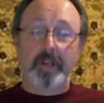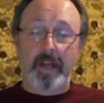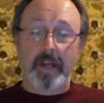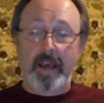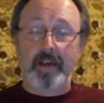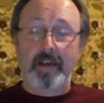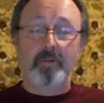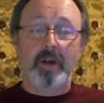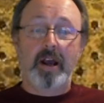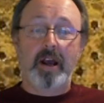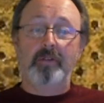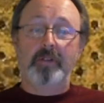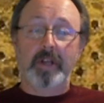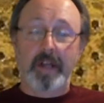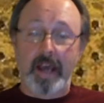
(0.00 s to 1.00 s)

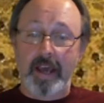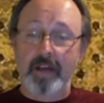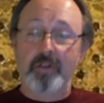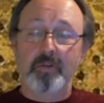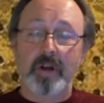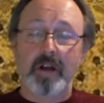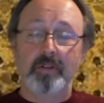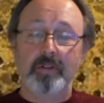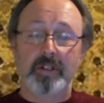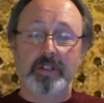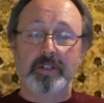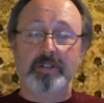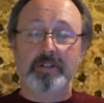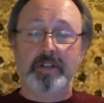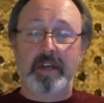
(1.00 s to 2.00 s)
in
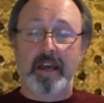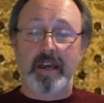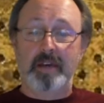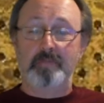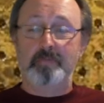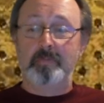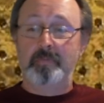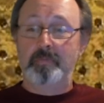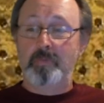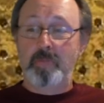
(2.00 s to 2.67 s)
this game.